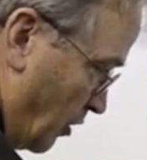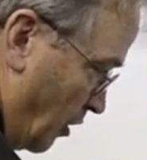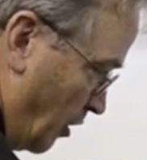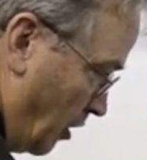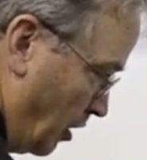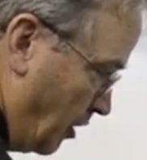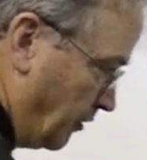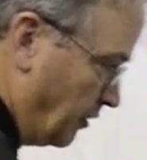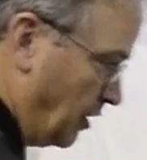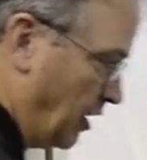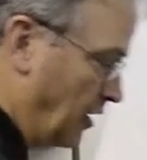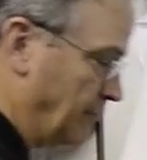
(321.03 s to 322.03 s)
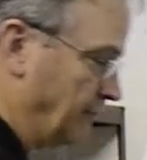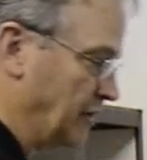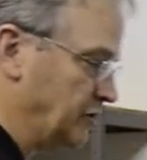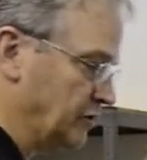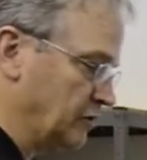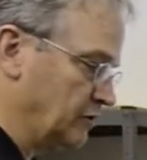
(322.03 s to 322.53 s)
on
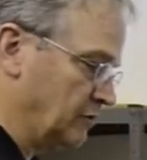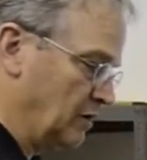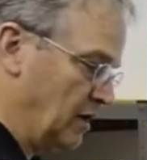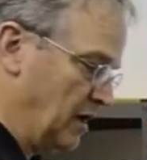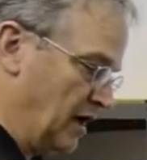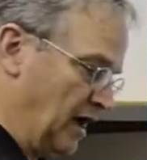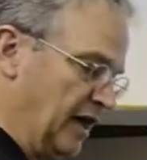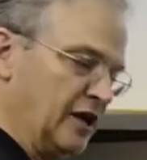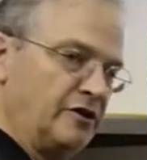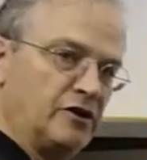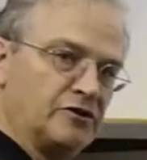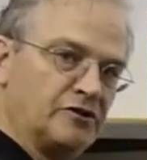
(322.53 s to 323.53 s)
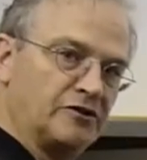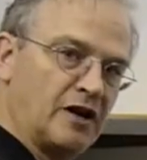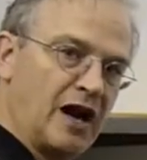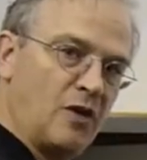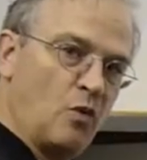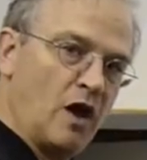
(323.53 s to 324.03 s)
vision, and it does a
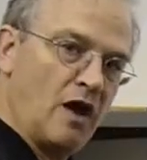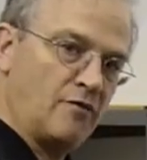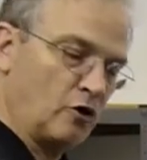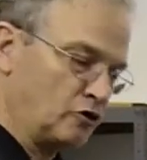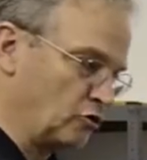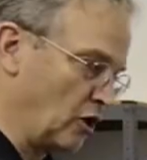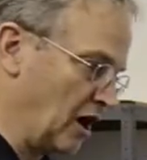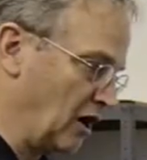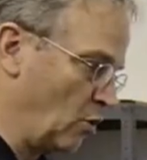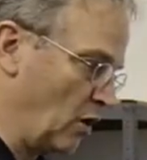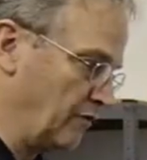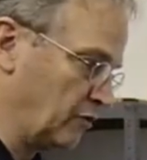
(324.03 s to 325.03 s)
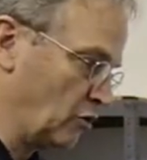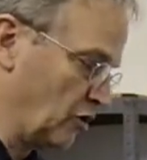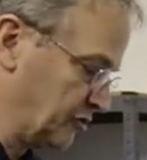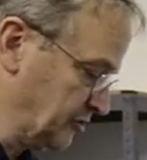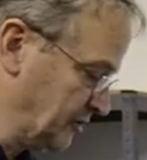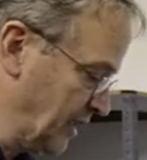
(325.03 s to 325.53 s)
sine wave or a triangle wave
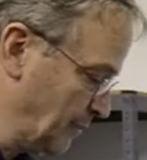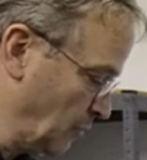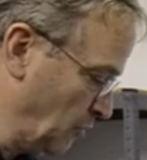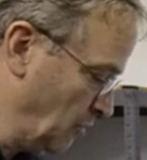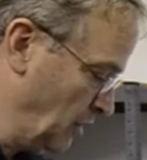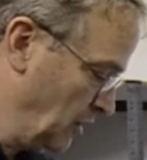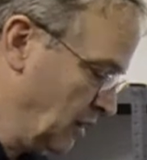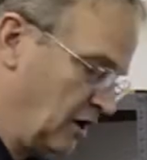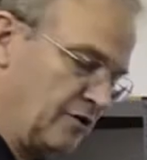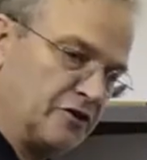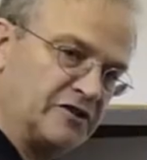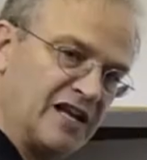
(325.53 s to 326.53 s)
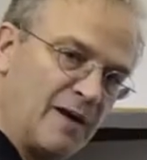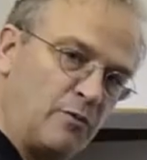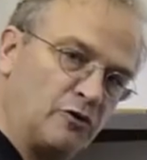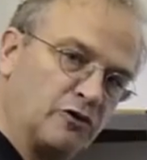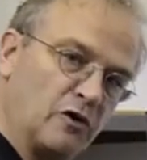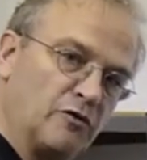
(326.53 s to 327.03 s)
across the
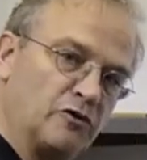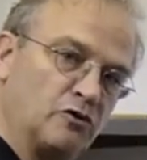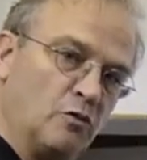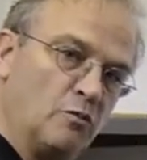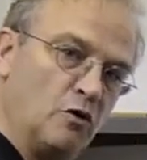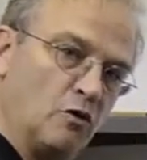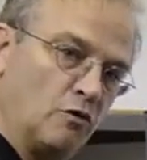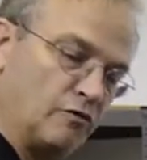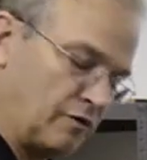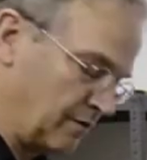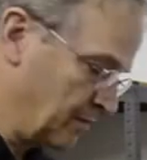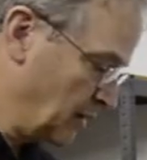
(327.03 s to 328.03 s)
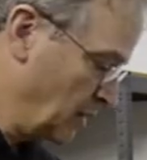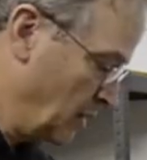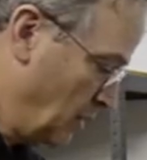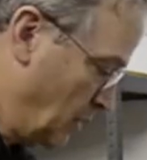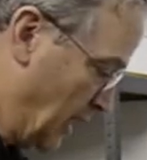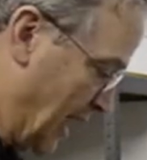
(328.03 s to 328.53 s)
sample surface will move.
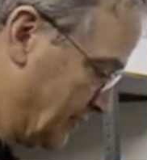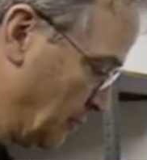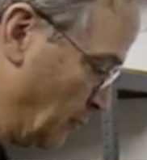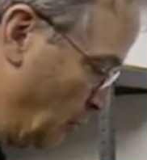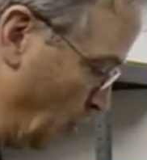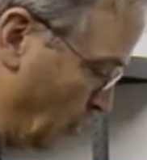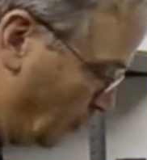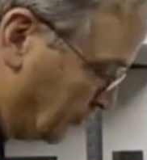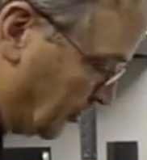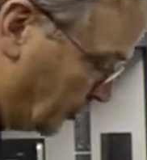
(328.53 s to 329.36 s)
As it moves, the